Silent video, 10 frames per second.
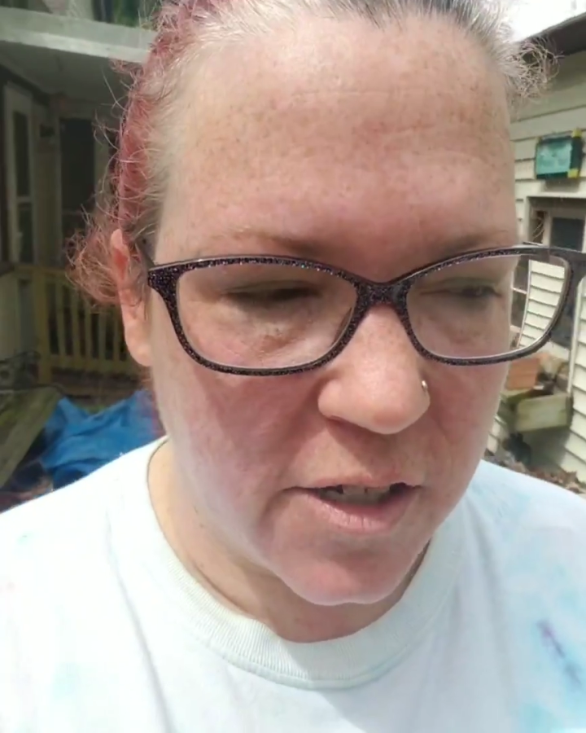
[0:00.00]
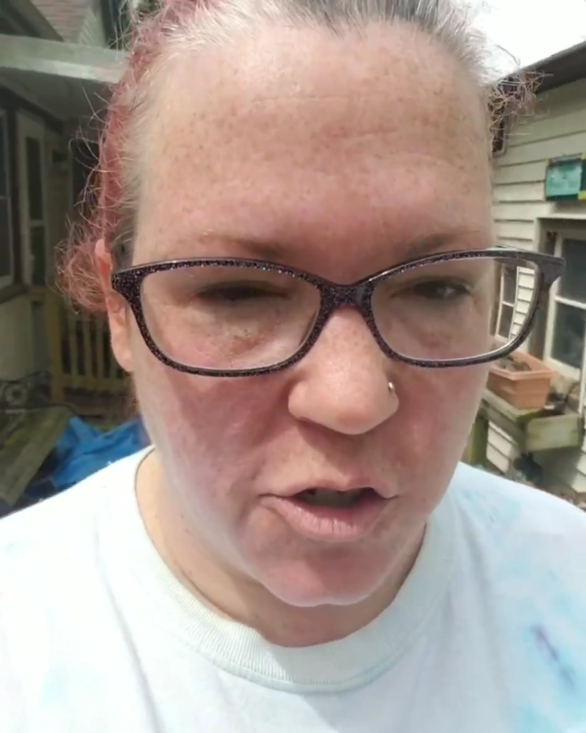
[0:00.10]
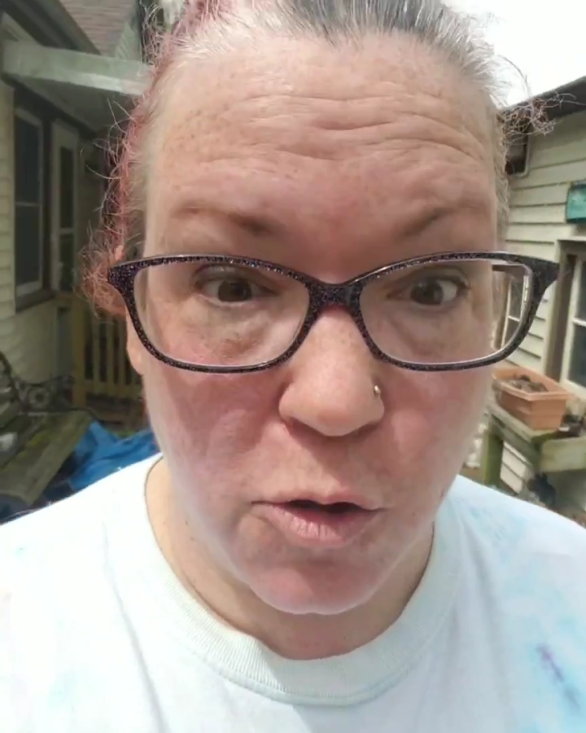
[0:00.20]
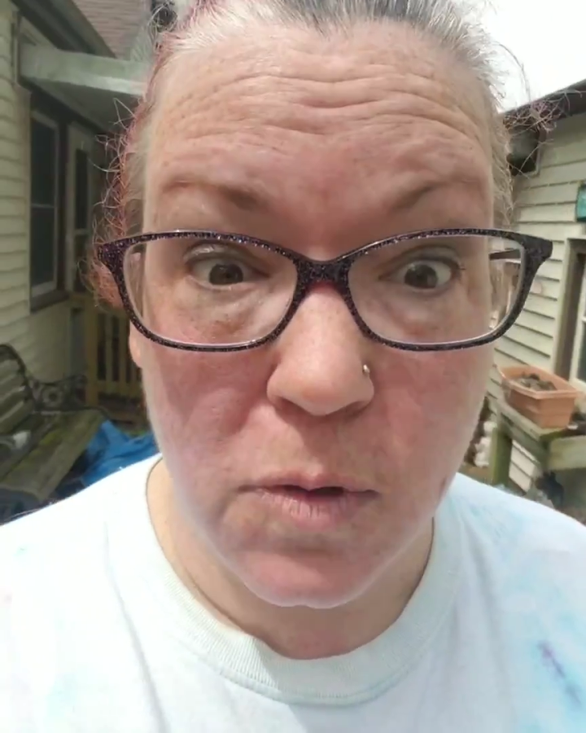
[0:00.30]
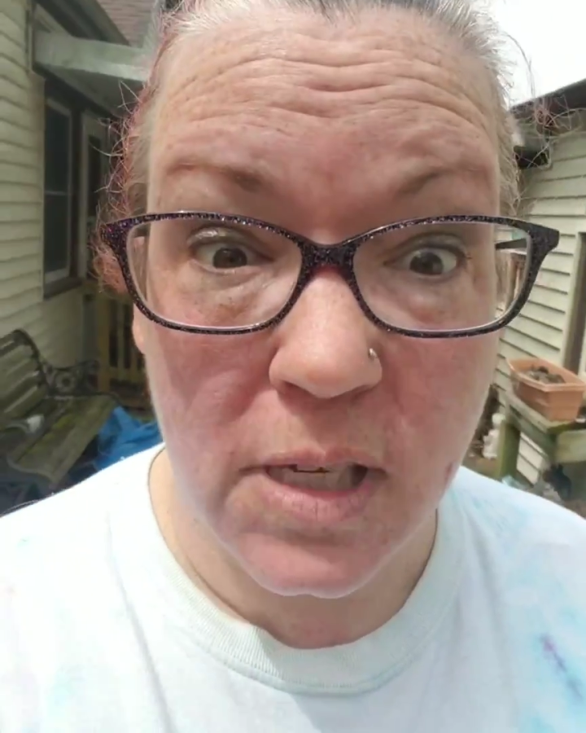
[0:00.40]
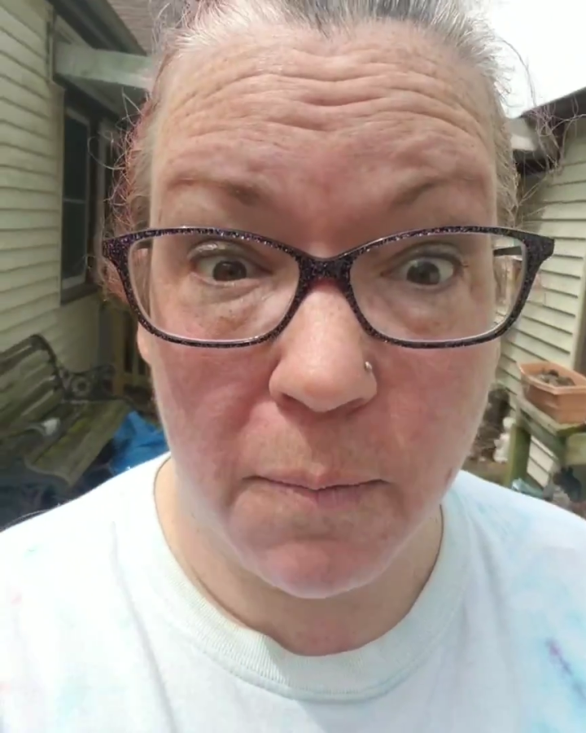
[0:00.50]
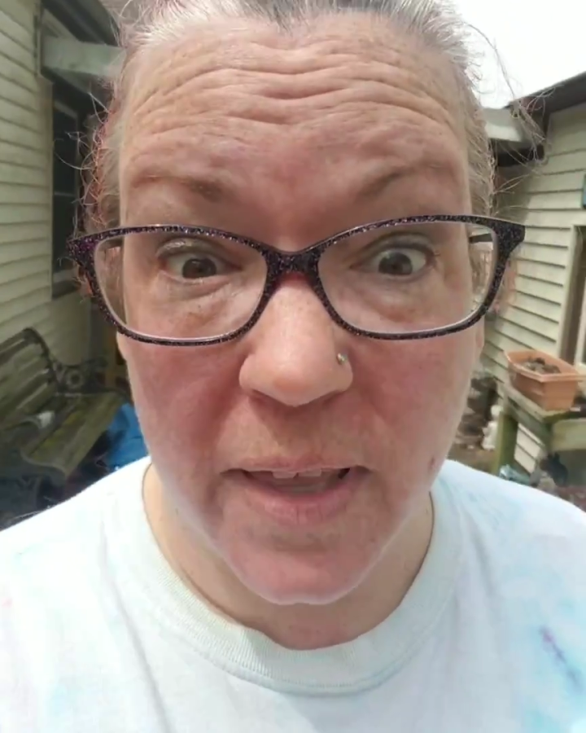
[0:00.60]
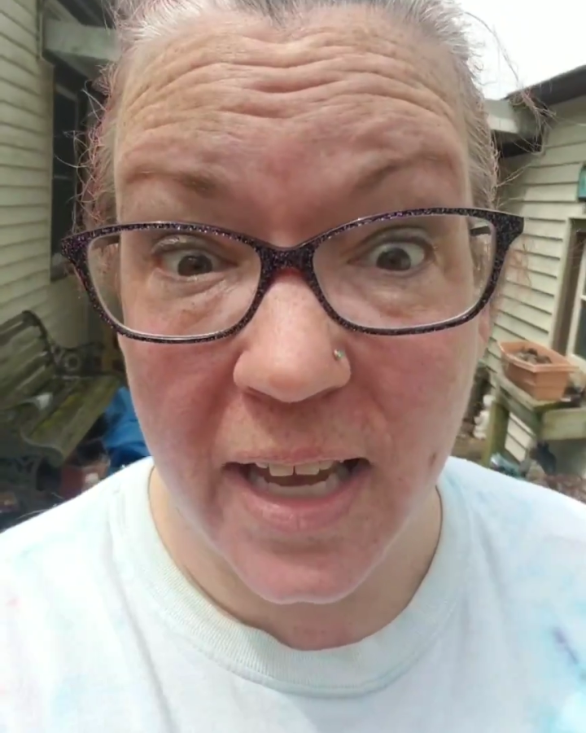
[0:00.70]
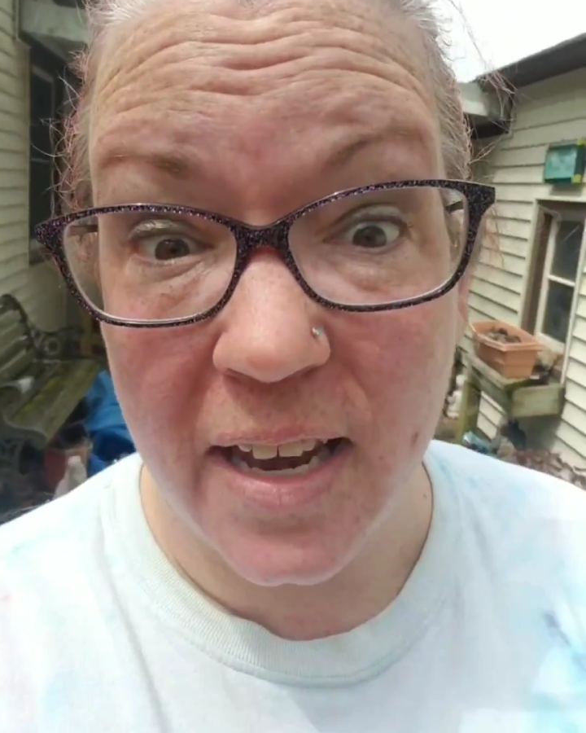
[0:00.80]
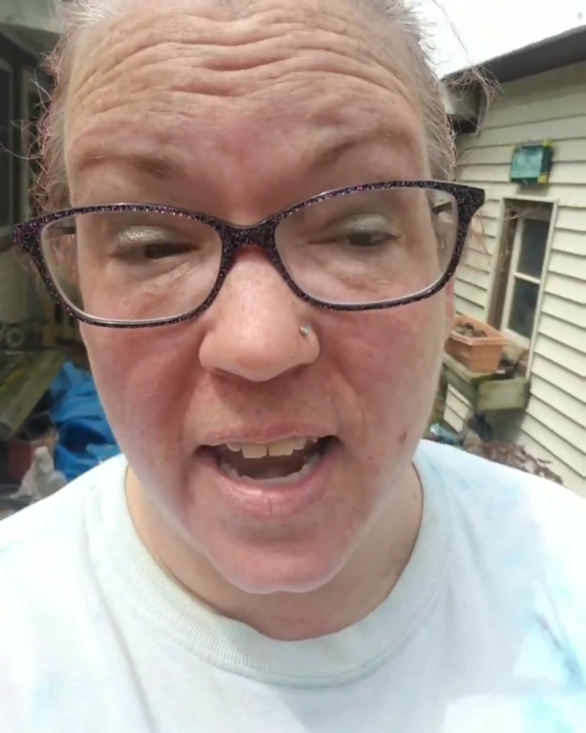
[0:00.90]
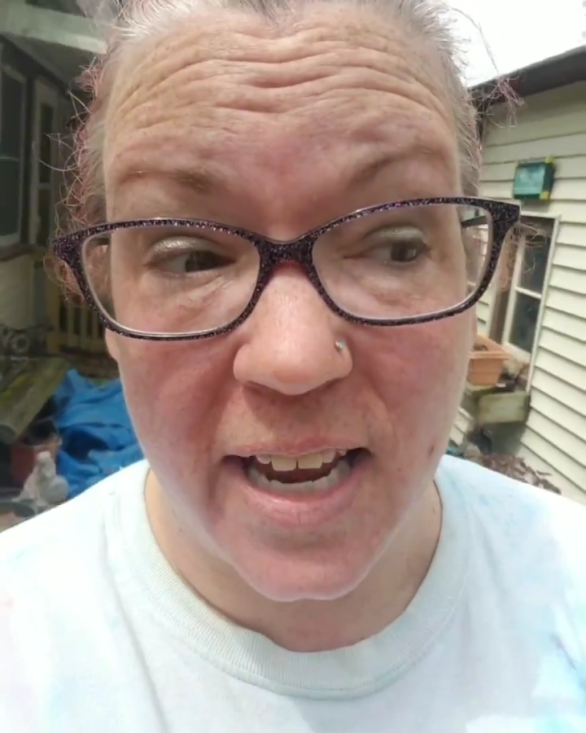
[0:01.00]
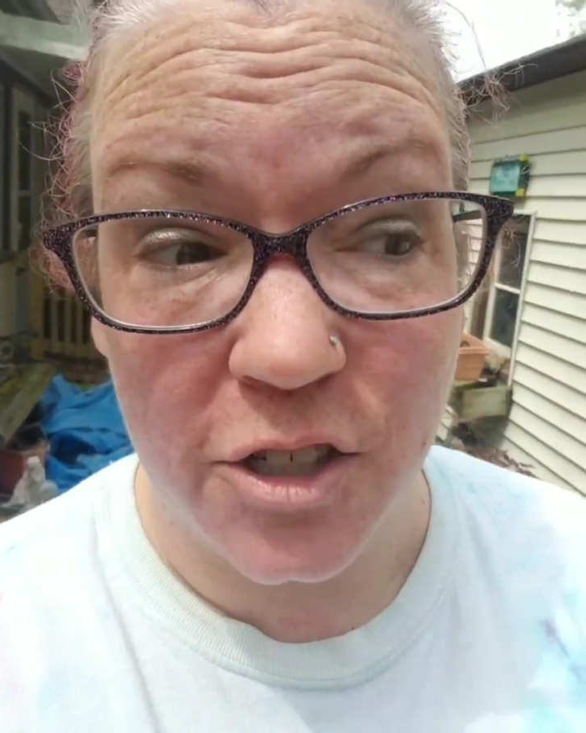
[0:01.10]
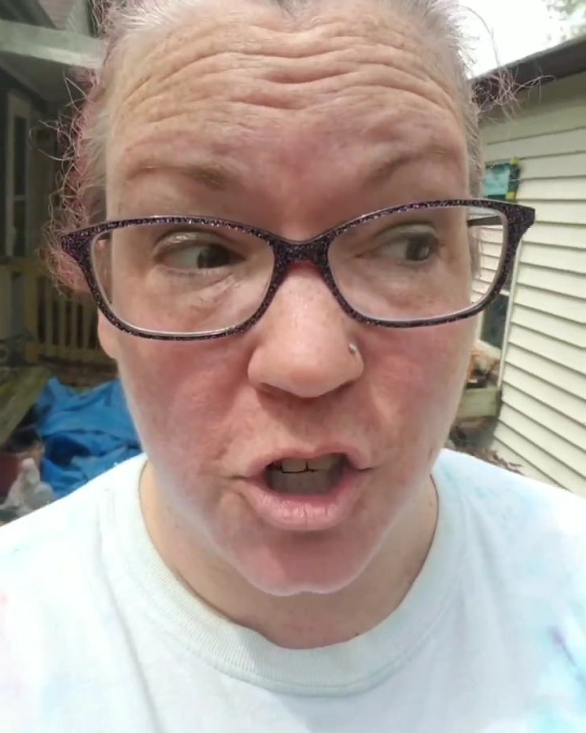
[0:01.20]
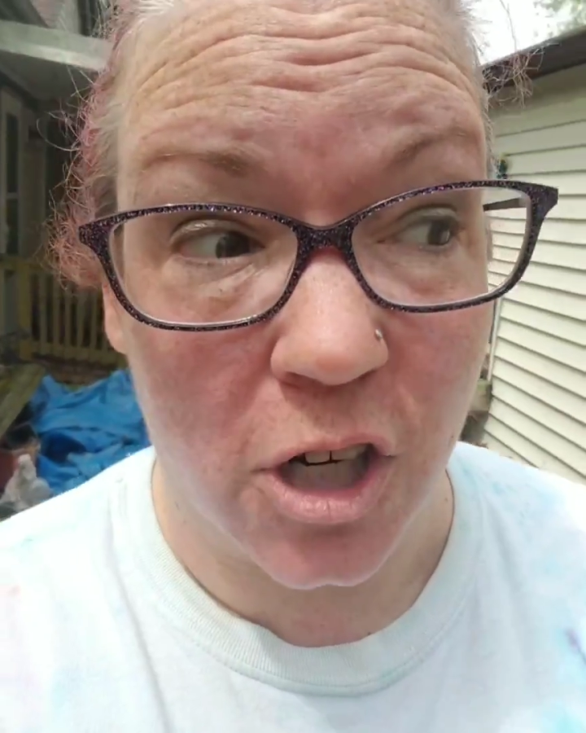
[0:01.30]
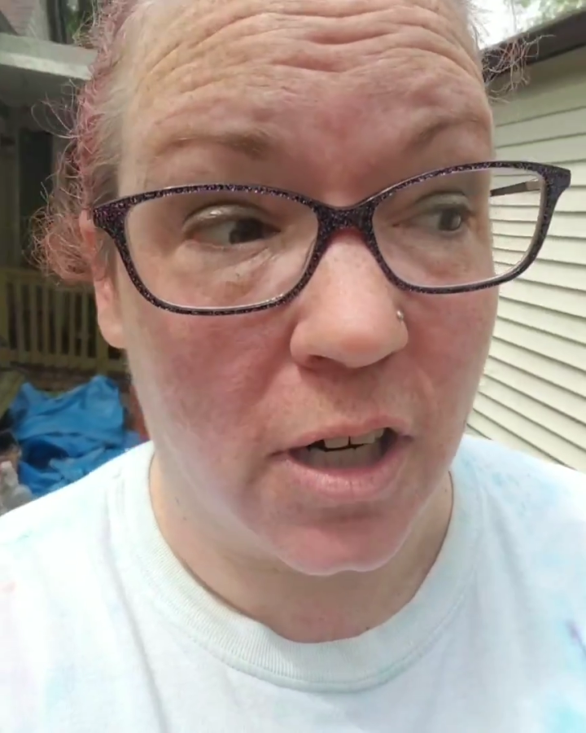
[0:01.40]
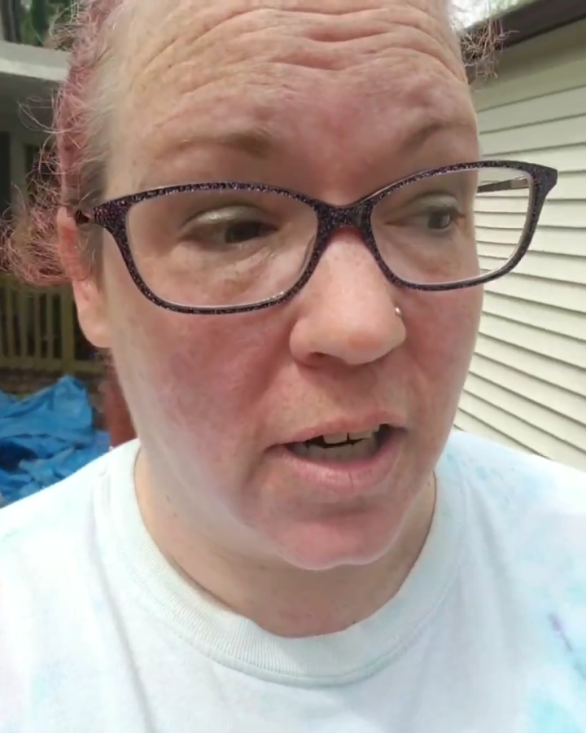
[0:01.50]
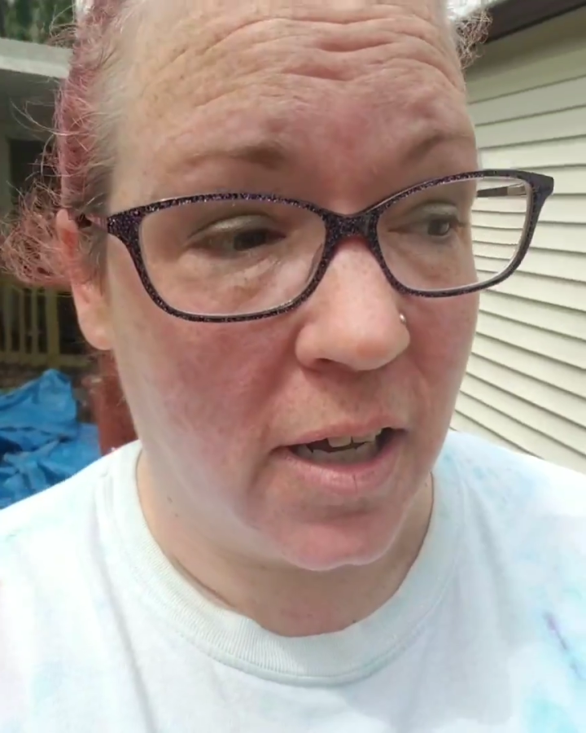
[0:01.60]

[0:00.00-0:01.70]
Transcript: do something in nature